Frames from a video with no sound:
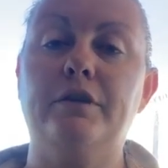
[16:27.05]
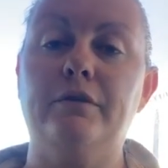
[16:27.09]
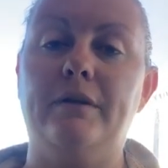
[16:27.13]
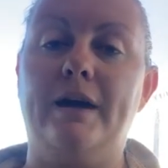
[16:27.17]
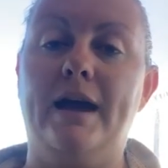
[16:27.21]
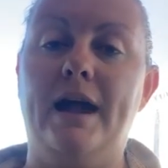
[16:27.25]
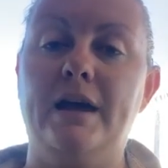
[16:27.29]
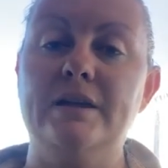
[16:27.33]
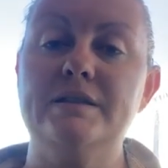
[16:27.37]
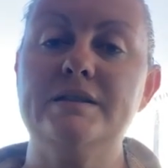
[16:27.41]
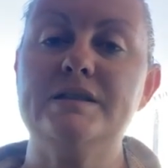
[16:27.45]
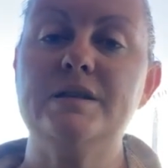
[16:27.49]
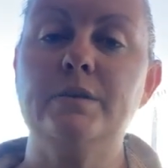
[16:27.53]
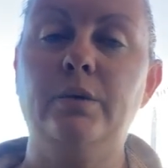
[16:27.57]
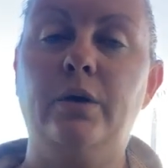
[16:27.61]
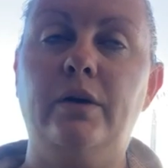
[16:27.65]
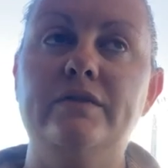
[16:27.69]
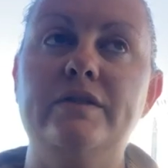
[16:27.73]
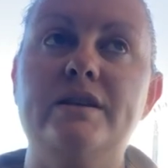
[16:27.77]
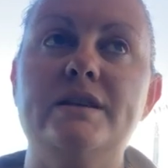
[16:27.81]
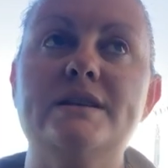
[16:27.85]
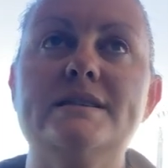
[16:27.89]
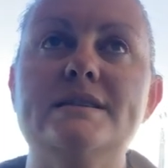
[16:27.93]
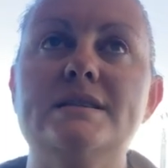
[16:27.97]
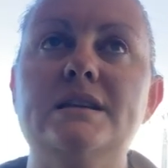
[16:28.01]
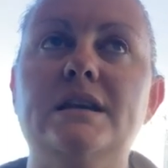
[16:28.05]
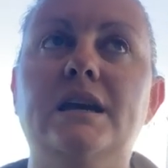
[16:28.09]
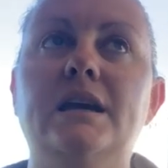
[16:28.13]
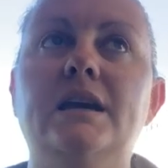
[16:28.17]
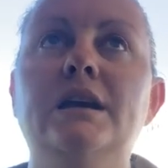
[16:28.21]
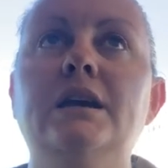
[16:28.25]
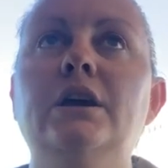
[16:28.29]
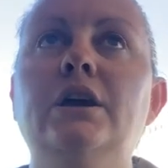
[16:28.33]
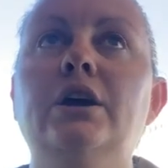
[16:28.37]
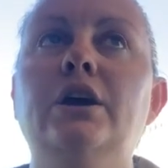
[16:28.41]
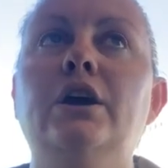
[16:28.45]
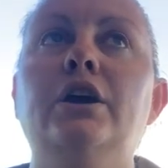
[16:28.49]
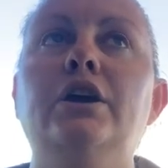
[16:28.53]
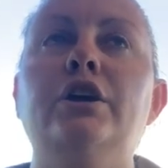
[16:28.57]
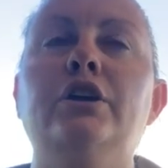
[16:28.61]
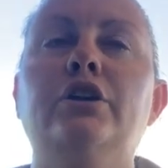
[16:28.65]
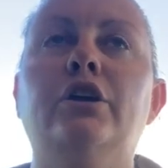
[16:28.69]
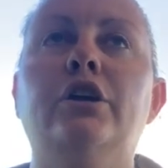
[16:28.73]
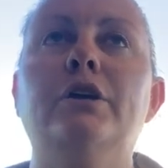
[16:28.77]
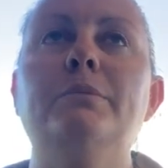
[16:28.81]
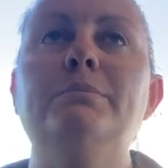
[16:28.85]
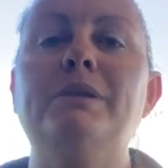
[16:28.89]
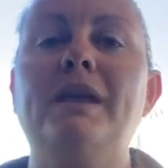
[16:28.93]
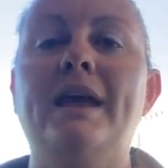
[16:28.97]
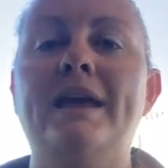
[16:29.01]
the ground. So obviously, you
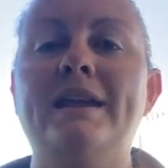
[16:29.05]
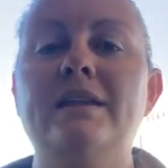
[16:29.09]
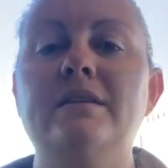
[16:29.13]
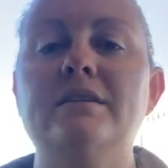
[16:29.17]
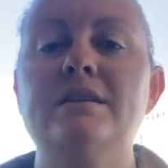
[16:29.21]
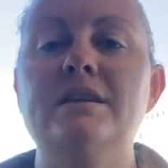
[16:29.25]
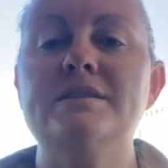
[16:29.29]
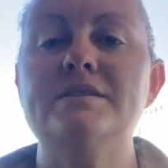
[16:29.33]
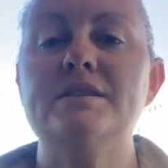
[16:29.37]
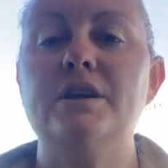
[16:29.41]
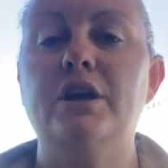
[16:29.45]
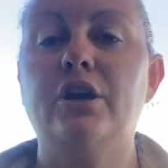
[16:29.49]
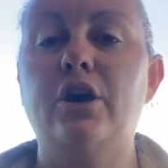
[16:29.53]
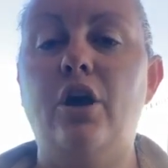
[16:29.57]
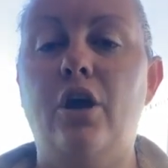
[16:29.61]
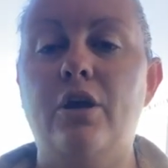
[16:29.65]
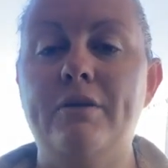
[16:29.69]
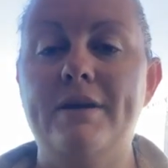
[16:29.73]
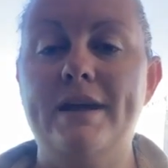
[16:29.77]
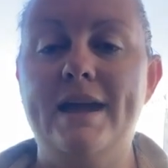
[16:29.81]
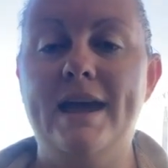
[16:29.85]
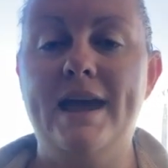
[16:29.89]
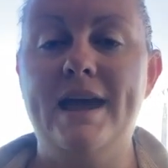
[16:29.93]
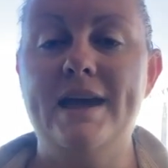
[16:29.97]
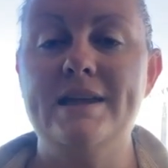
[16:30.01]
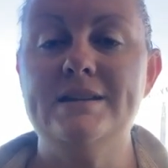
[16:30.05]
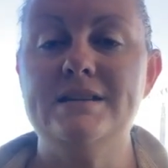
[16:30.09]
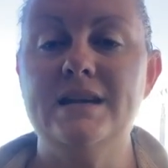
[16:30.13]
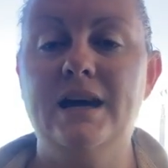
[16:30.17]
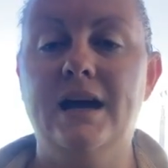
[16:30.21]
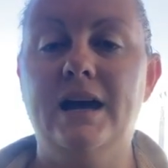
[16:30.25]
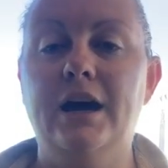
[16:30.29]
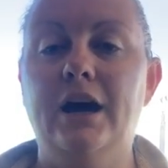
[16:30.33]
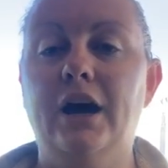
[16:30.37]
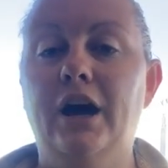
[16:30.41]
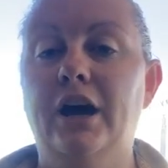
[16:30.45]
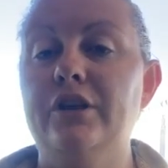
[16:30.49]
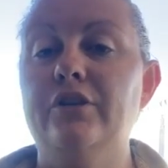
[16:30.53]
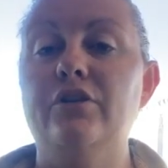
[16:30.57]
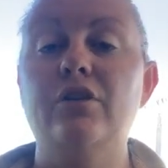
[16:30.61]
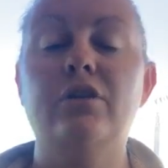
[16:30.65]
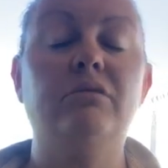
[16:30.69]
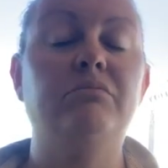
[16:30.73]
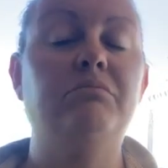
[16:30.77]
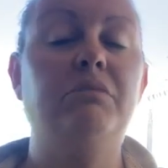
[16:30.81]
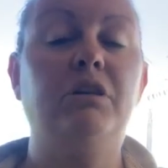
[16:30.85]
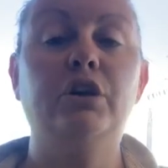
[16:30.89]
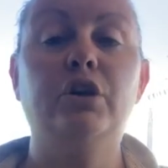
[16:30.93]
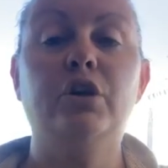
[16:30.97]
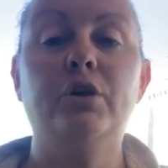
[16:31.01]
know, planting things like coriander. I
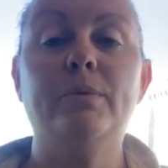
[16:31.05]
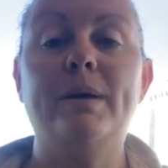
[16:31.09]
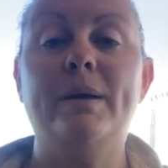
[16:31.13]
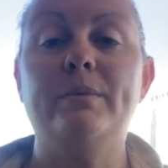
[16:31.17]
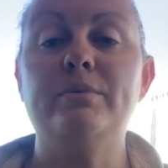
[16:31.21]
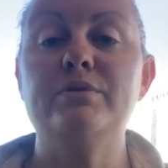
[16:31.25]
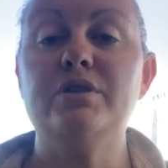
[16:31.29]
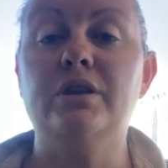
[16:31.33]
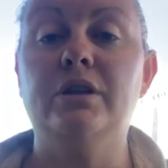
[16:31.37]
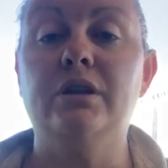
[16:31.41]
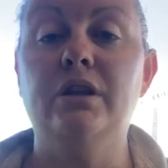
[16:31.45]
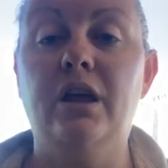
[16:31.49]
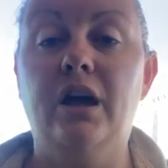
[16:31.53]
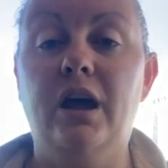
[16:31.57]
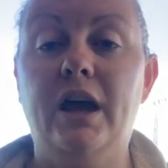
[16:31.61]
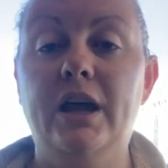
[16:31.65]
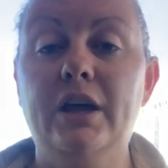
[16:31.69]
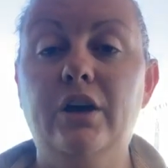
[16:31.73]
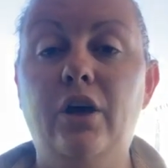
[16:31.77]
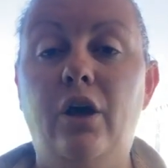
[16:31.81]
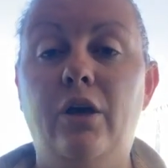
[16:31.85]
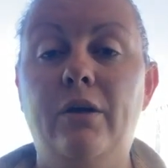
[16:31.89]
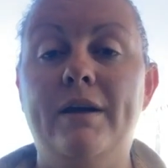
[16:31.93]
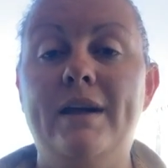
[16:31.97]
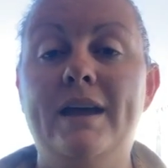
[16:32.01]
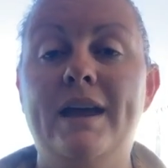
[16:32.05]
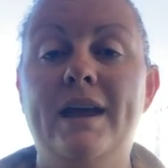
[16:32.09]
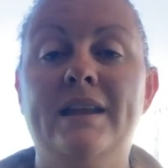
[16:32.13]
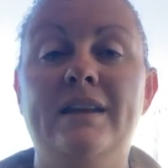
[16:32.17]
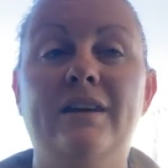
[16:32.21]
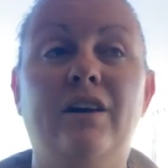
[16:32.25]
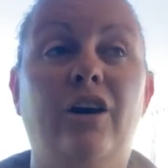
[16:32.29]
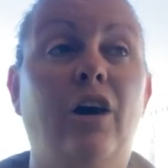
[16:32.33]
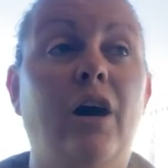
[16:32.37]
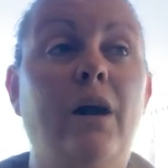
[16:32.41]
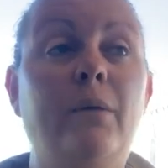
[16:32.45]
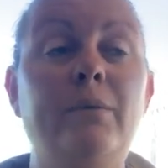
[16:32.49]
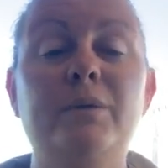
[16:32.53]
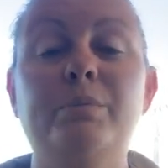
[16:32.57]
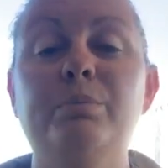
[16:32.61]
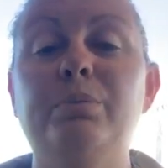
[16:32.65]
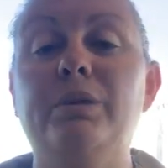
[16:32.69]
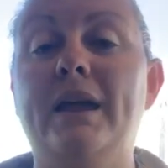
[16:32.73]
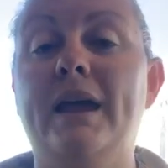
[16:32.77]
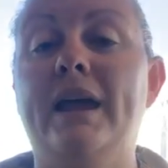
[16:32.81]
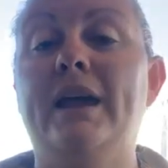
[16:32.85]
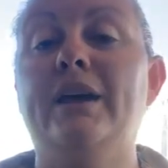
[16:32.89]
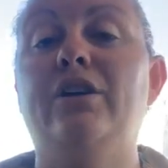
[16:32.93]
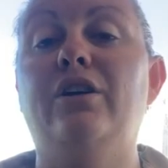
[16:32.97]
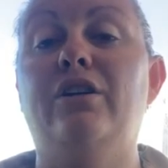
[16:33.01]
know a lot of people don't like coriander. I would
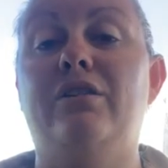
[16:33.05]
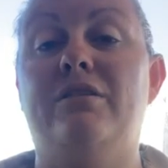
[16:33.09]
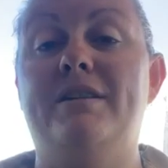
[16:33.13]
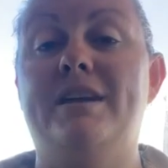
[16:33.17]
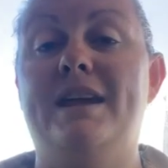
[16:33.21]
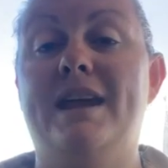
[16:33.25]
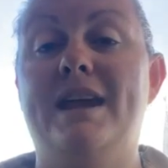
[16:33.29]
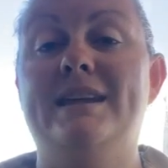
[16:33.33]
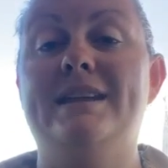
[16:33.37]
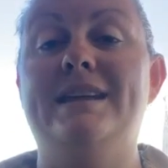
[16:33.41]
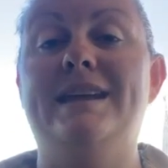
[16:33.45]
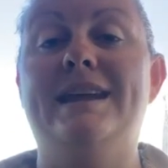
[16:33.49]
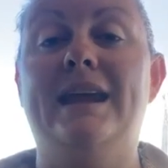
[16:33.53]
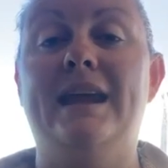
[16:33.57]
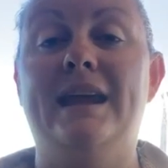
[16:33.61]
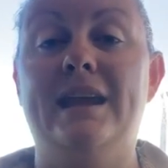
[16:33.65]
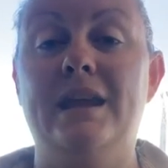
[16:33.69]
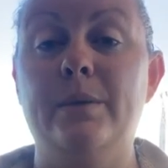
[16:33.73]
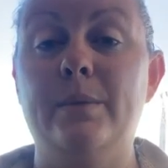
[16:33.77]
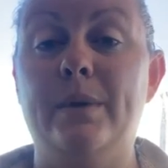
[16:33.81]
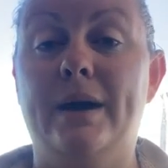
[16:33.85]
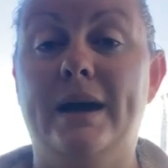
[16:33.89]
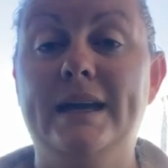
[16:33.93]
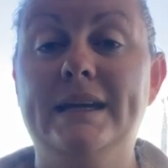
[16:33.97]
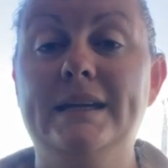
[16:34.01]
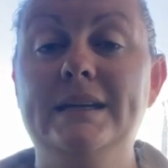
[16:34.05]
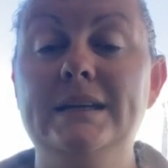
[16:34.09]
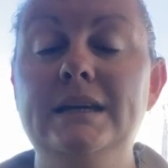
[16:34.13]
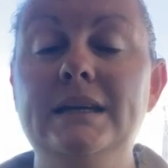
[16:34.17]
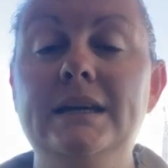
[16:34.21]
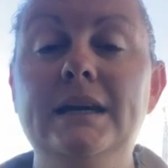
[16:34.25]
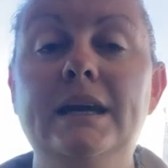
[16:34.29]
plant coriander anyway.